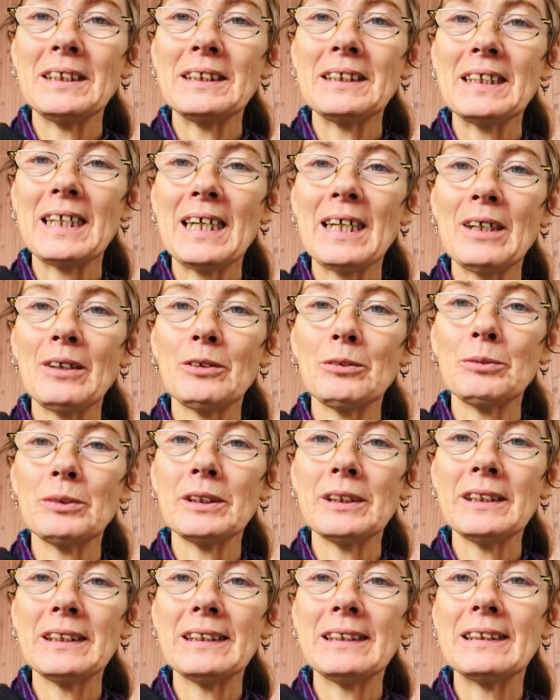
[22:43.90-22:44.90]

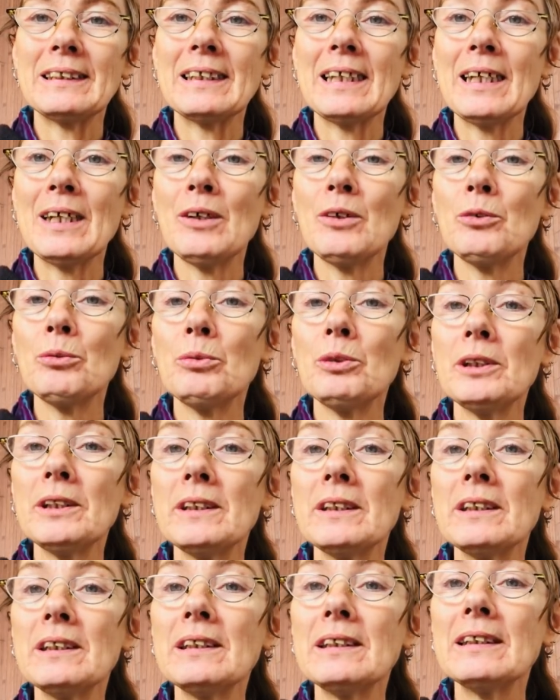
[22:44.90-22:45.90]
Downwards,
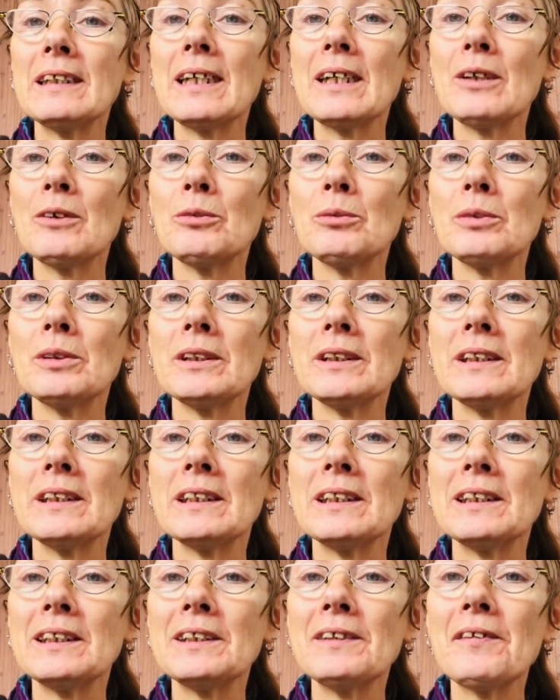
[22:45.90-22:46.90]
downwards and downwards
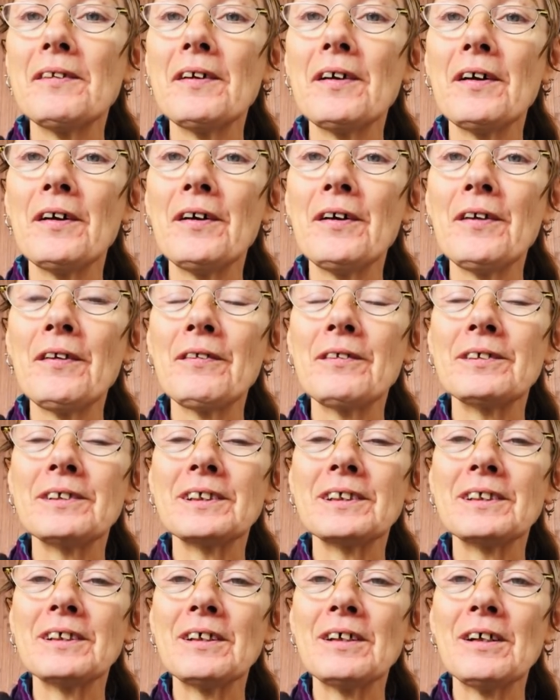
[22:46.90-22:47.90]
into the earth
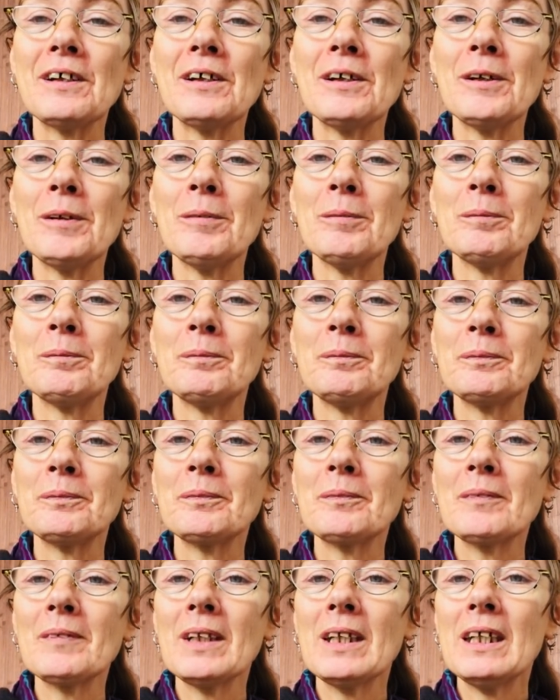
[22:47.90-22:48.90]
star
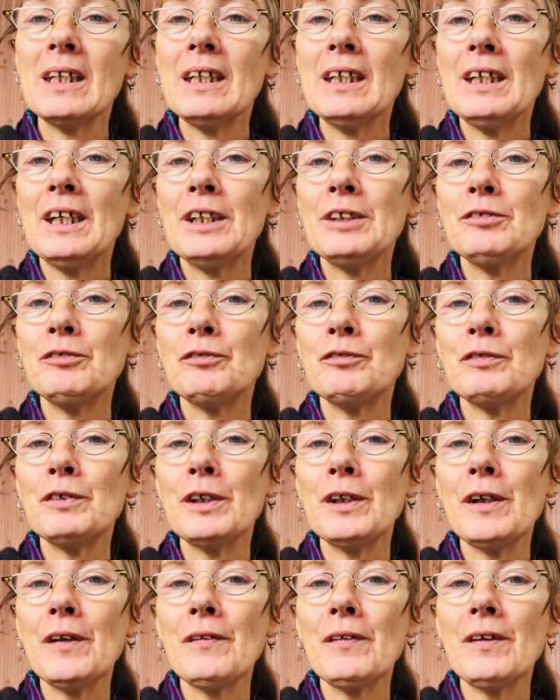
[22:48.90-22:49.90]
and
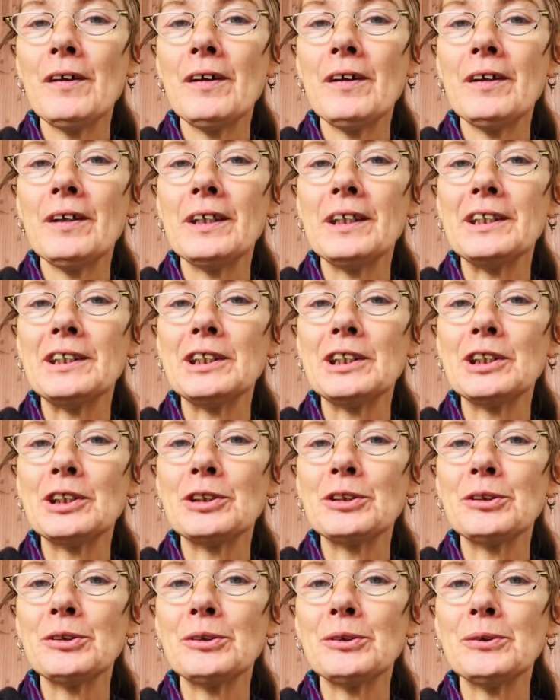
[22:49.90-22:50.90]
further
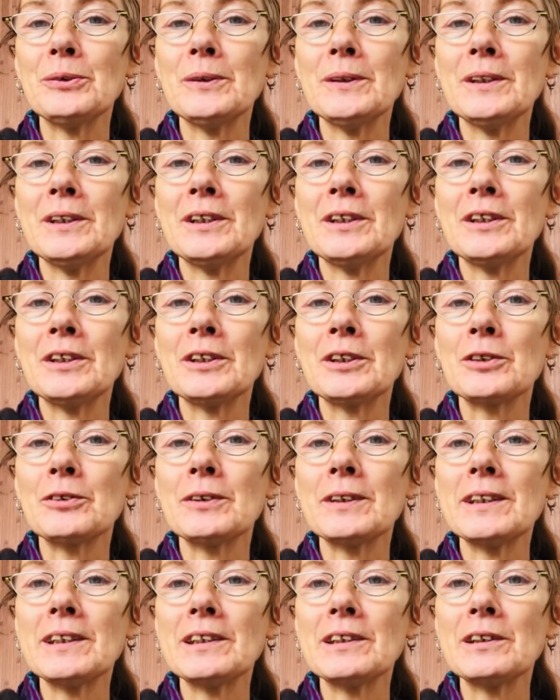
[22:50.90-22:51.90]
into the
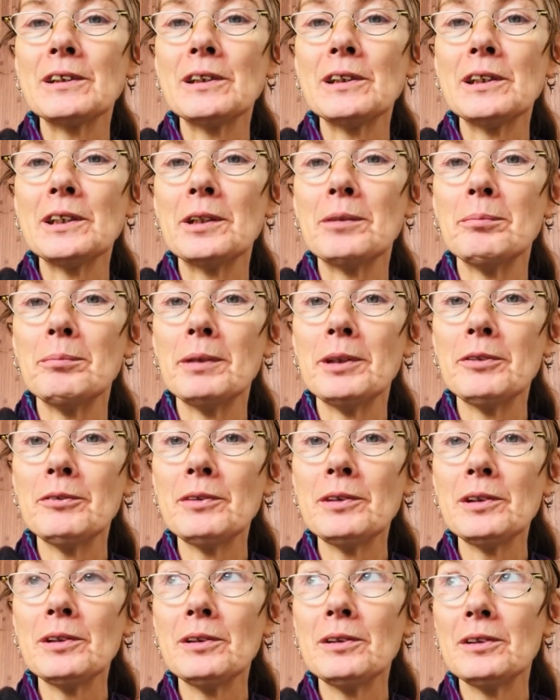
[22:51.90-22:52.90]
crystal and
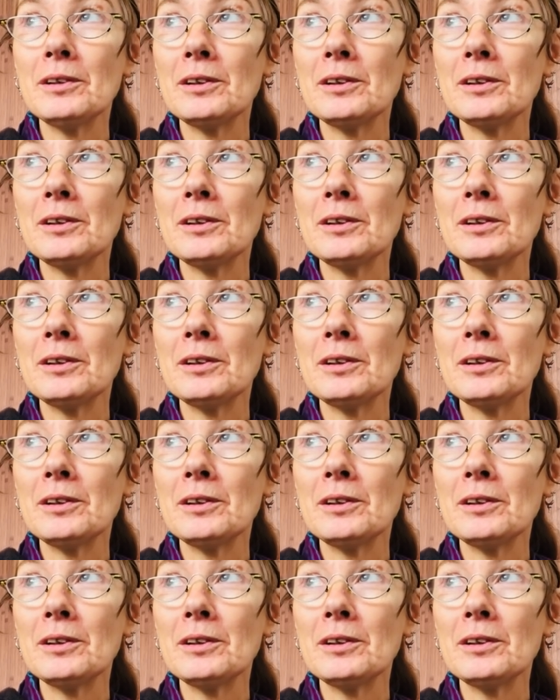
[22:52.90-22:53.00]
mineral